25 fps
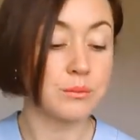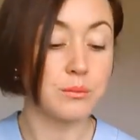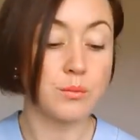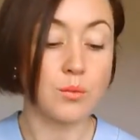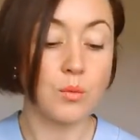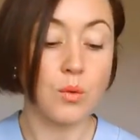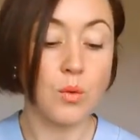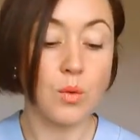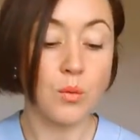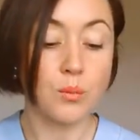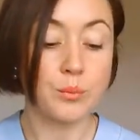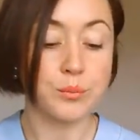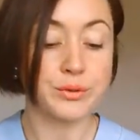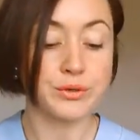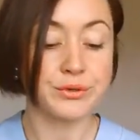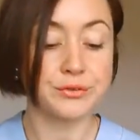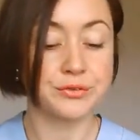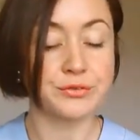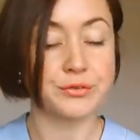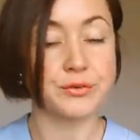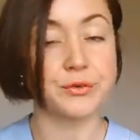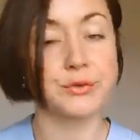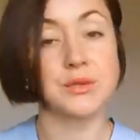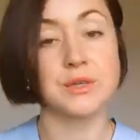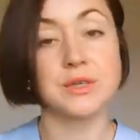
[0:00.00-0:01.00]
more
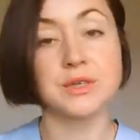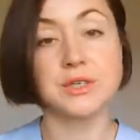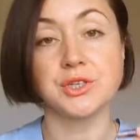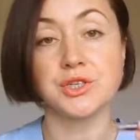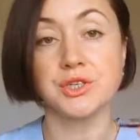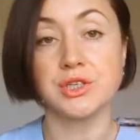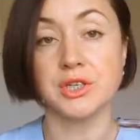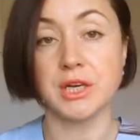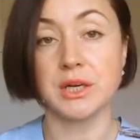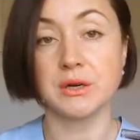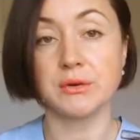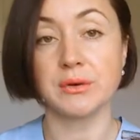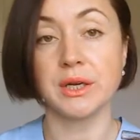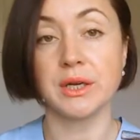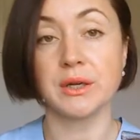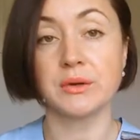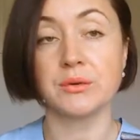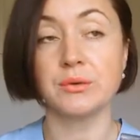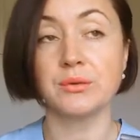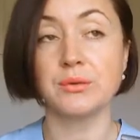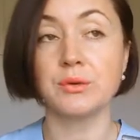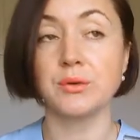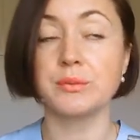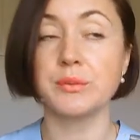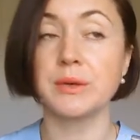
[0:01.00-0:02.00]
prefer the cherry
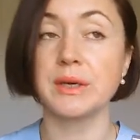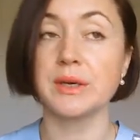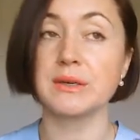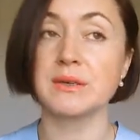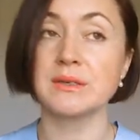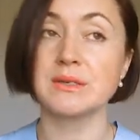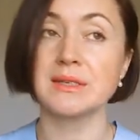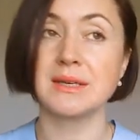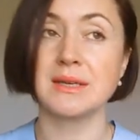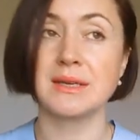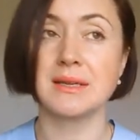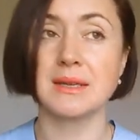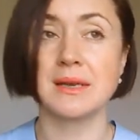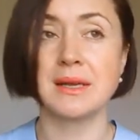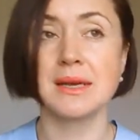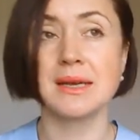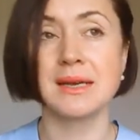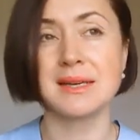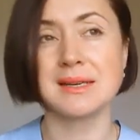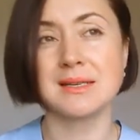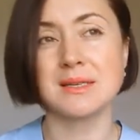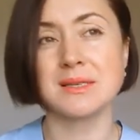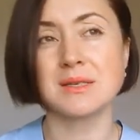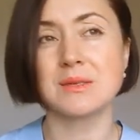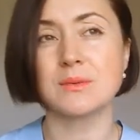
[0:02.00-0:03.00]
oud because it
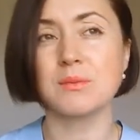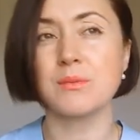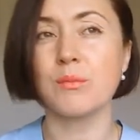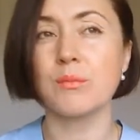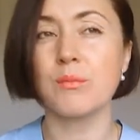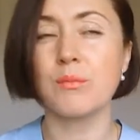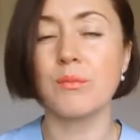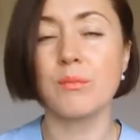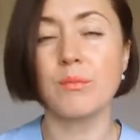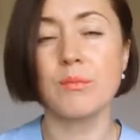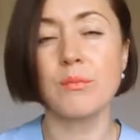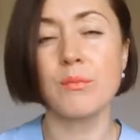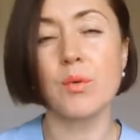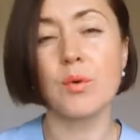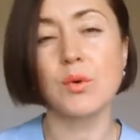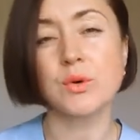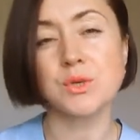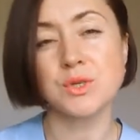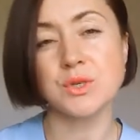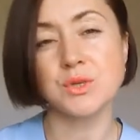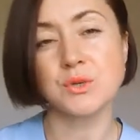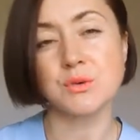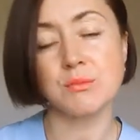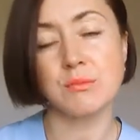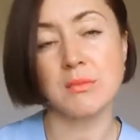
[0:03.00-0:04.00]
is more
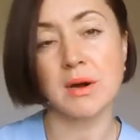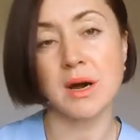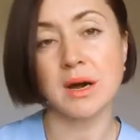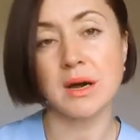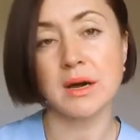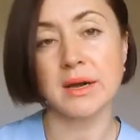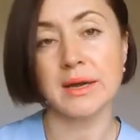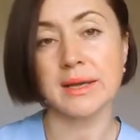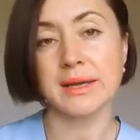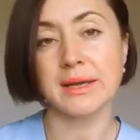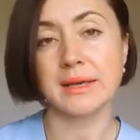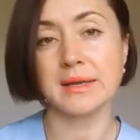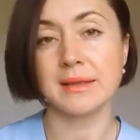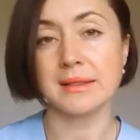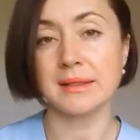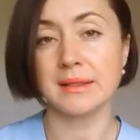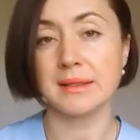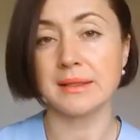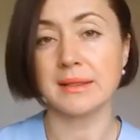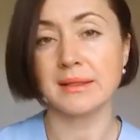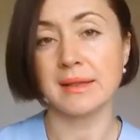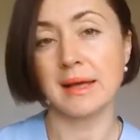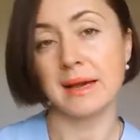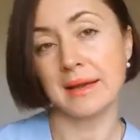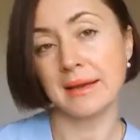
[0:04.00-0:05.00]
to my
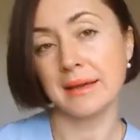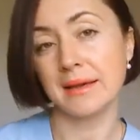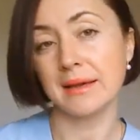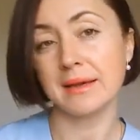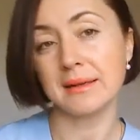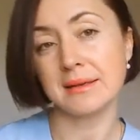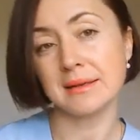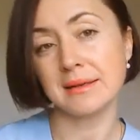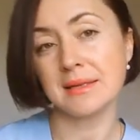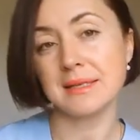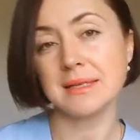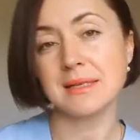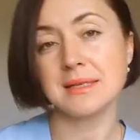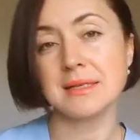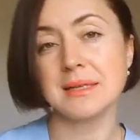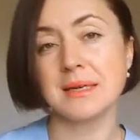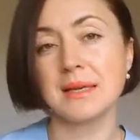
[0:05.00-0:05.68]
likeness.